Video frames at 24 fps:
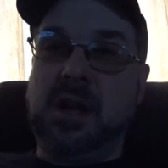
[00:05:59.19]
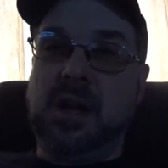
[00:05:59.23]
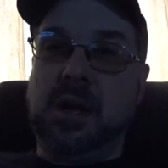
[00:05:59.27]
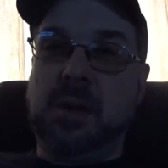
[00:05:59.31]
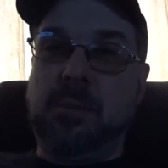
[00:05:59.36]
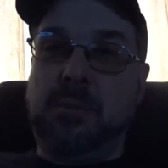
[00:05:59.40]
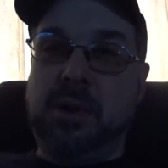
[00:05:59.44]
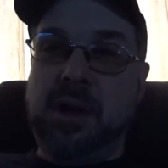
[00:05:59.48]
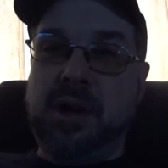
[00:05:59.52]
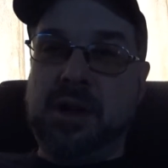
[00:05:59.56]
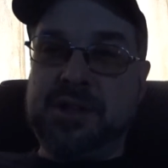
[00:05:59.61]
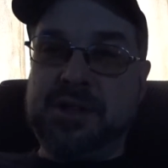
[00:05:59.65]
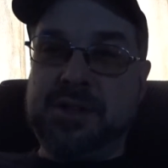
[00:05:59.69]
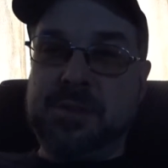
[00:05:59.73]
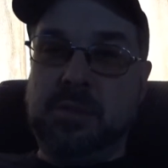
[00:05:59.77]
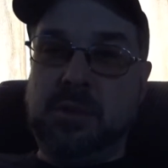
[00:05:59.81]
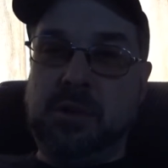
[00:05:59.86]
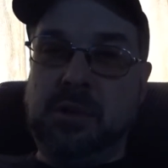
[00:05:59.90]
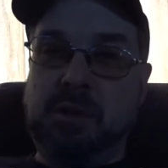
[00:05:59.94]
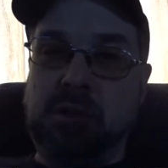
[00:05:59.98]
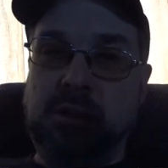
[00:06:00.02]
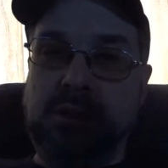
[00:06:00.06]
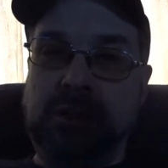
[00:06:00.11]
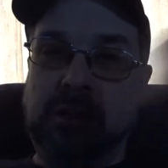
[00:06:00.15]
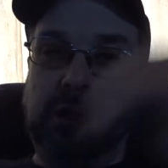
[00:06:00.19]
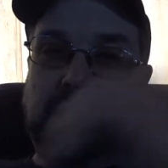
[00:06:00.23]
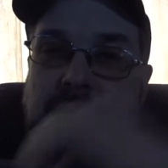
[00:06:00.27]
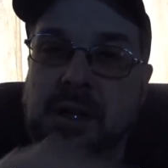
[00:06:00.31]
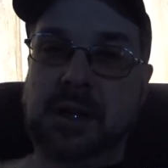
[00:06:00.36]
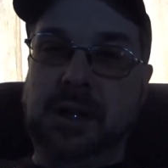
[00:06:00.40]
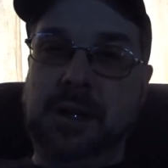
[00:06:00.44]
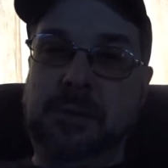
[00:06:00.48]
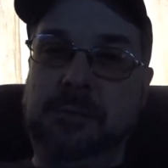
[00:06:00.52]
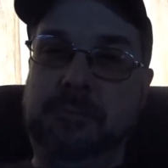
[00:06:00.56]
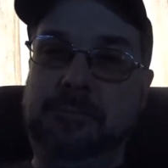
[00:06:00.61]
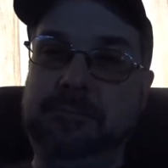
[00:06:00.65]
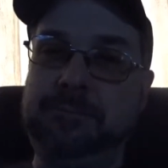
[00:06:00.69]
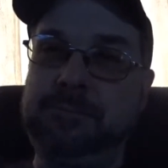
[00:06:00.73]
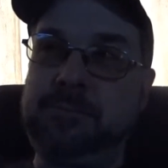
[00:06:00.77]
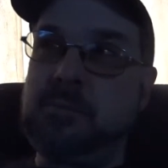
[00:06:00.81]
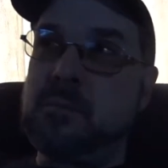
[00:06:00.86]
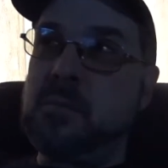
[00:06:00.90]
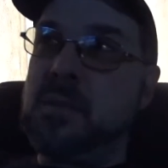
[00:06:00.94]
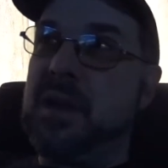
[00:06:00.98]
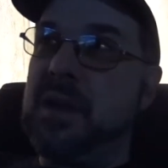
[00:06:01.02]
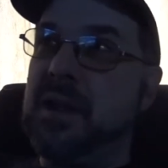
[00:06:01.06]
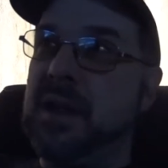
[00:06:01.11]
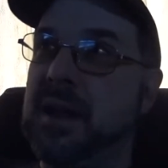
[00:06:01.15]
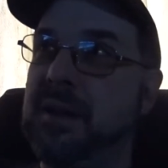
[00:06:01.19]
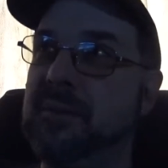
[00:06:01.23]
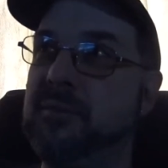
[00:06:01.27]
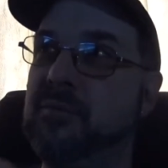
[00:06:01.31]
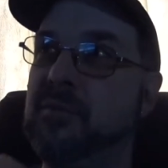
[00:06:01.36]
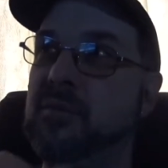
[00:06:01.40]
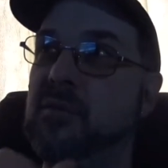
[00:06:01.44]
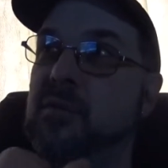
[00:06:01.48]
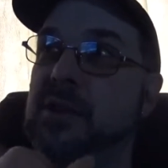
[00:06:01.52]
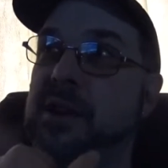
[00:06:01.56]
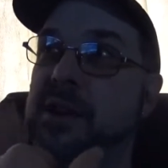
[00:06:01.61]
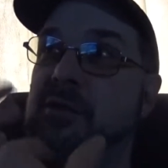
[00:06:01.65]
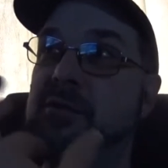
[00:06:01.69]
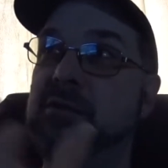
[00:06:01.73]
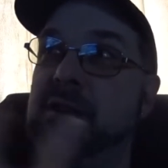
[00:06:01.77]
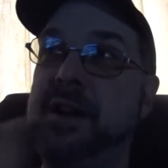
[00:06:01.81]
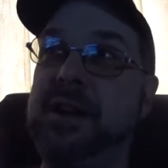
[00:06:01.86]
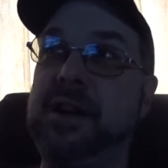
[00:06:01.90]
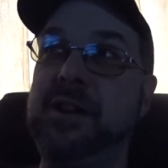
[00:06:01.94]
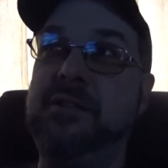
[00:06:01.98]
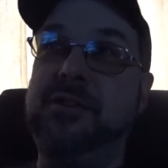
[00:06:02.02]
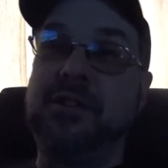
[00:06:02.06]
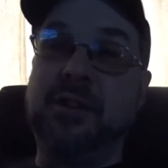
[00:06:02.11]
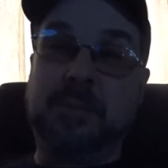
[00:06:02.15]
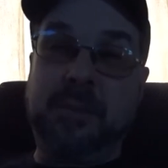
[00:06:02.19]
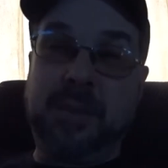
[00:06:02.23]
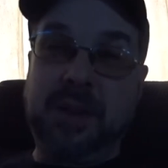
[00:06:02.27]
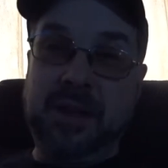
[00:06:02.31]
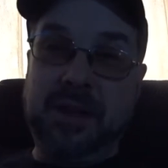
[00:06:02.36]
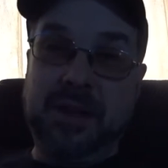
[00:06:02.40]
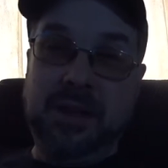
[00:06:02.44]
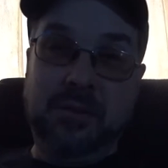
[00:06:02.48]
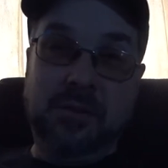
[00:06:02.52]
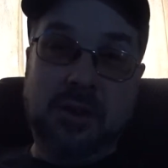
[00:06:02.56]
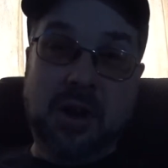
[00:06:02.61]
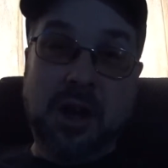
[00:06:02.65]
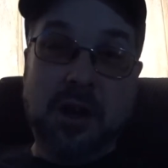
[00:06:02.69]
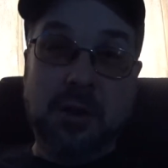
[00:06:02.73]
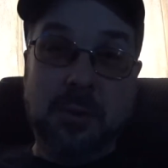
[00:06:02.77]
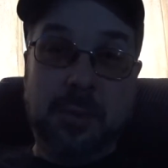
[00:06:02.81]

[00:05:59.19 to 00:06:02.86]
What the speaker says: a possible that I've recreated something that other